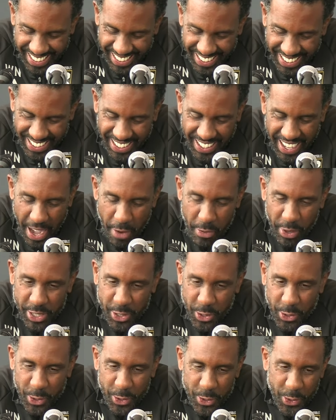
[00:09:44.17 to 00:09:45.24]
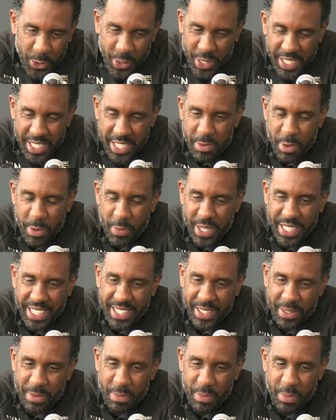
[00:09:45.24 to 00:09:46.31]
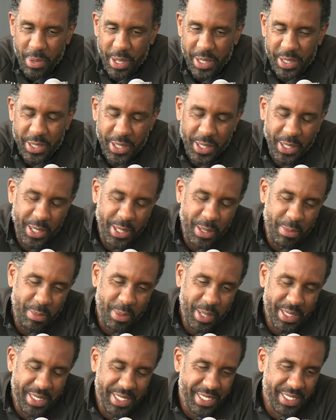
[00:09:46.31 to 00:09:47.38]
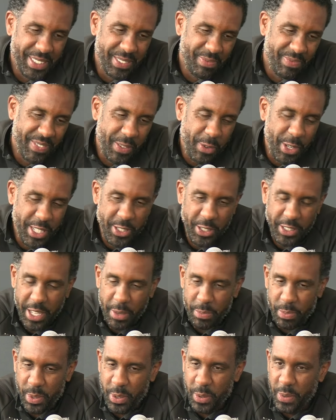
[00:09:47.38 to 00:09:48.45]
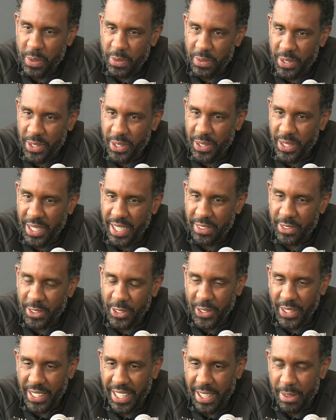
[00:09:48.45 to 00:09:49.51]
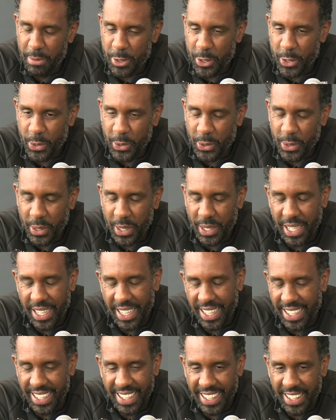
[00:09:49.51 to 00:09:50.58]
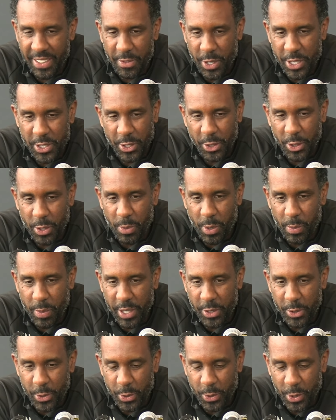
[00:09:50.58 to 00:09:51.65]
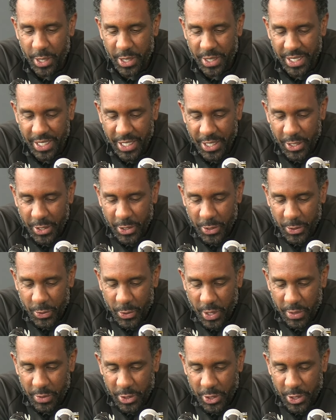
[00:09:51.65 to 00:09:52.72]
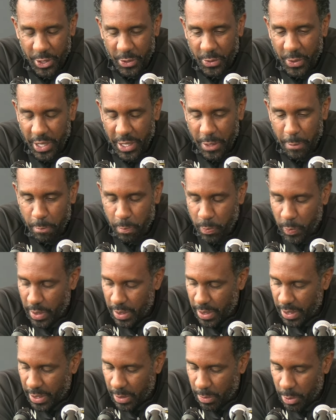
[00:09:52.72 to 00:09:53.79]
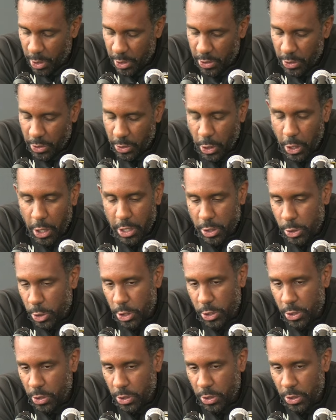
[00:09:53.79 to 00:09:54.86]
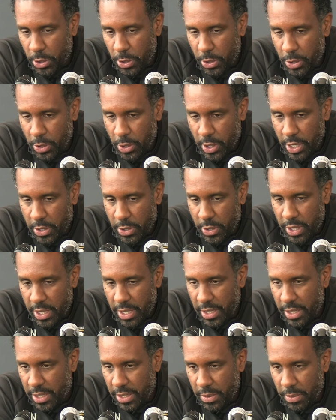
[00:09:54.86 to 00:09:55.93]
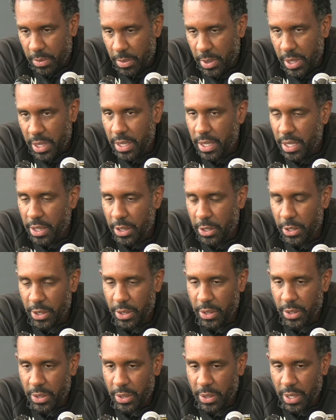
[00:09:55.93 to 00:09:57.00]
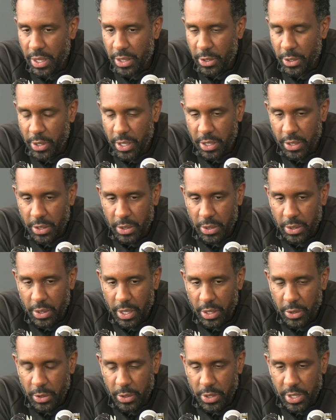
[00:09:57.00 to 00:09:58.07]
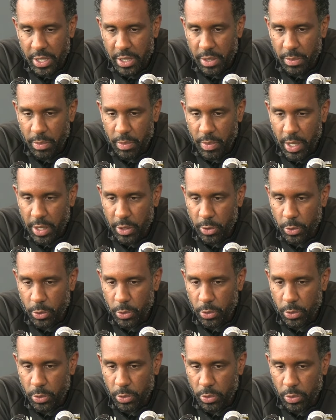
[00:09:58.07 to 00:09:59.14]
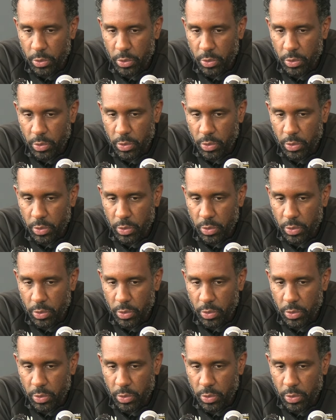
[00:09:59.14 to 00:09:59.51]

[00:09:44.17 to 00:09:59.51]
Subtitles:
No, I was close to tease him a bit, but he was not happy with the after the game, so it was not the moment to have a joke with him. But no, he just congratulated me and the team, and to